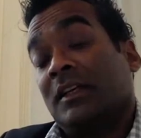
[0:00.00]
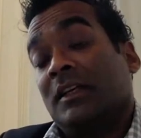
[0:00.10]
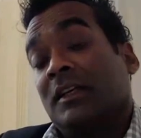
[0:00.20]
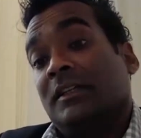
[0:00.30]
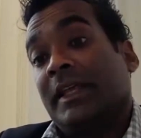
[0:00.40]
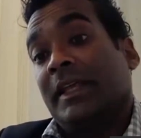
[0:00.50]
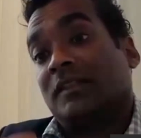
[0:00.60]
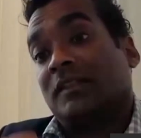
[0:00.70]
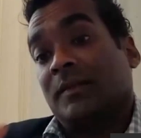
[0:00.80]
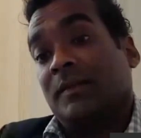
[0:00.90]

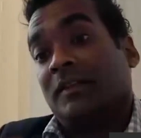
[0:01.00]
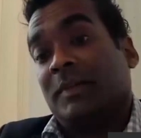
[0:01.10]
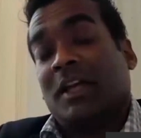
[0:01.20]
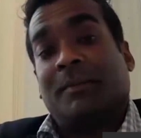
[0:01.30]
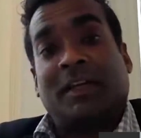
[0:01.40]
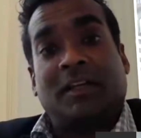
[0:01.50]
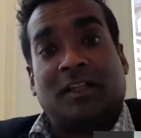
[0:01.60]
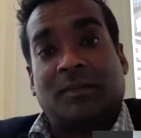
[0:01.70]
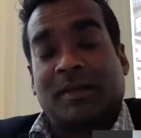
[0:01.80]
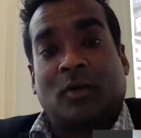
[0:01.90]
is becoming a little bit
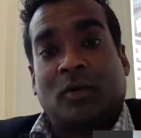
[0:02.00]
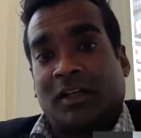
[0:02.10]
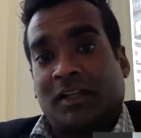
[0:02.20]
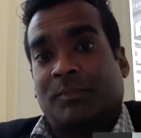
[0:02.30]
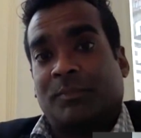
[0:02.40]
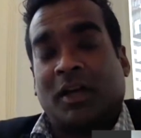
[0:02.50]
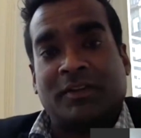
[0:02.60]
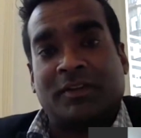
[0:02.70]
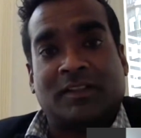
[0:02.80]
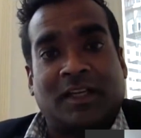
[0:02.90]
more like the private
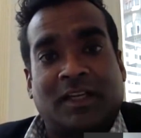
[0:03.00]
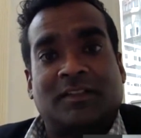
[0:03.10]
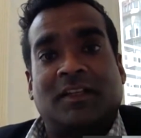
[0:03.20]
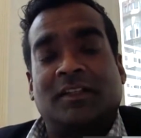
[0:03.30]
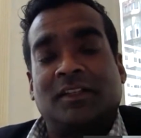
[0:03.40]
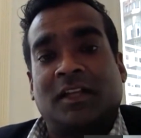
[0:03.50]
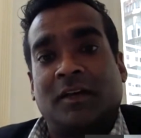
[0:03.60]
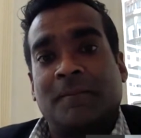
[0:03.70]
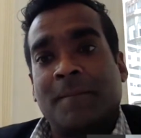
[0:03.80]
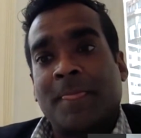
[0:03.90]
sector.
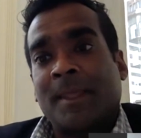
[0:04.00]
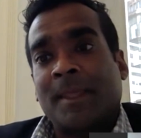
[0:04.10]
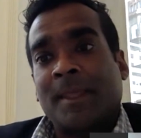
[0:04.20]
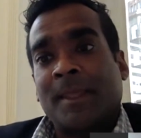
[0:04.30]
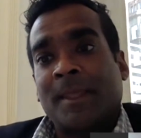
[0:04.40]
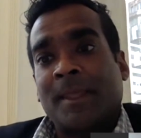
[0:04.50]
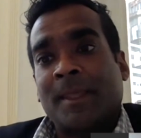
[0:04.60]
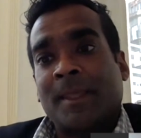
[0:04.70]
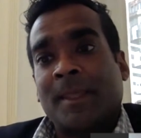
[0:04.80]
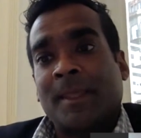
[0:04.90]
Governments
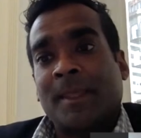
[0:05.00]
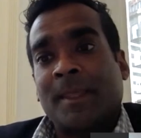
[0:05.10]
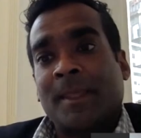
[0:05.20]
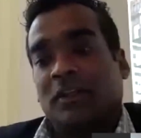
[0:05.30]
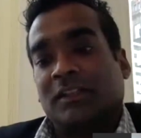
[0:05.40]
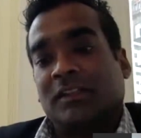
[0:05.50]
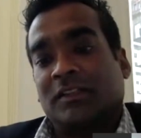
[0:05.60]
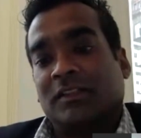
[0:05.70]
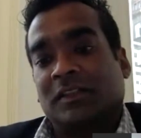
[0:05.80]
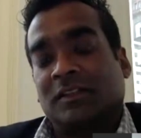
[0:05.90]
have to look at
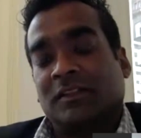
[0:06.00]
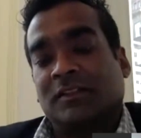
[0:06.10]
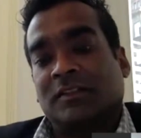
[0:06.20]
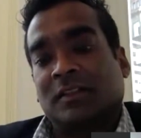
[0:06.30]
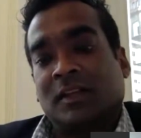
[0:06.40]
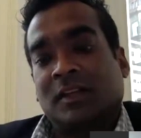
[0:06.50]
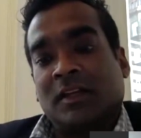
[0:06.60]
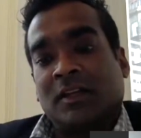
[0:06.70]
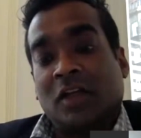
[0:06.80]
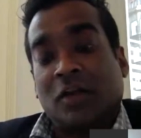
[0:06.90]
citizens,
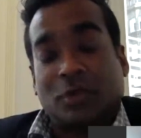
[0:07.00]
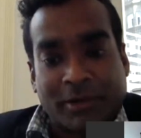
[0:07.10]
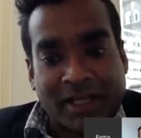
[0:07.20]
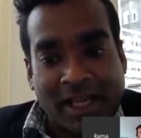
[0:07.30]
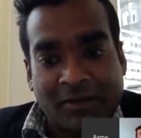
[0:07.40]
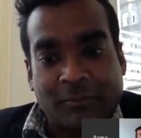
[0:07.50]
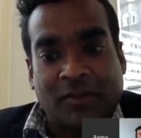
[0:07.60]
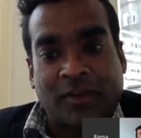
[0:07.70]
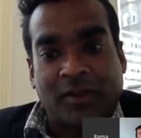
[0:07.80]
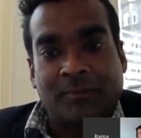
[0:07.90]
co-create with them,
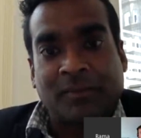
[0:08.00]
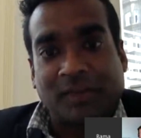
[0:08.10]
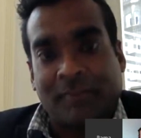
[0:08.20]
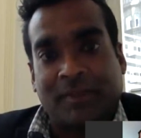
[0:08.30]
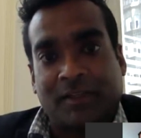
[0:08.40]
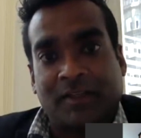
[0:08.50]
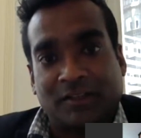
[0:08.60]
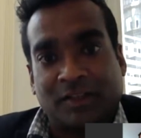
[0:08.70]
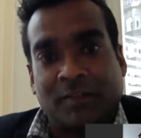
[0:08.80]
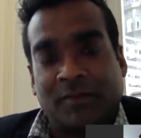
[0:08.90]
think of them in the
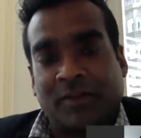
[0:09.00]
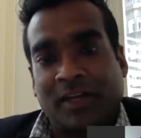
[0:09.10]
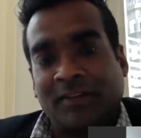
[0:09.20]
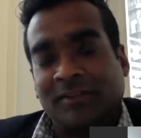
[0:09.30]
consumer vein.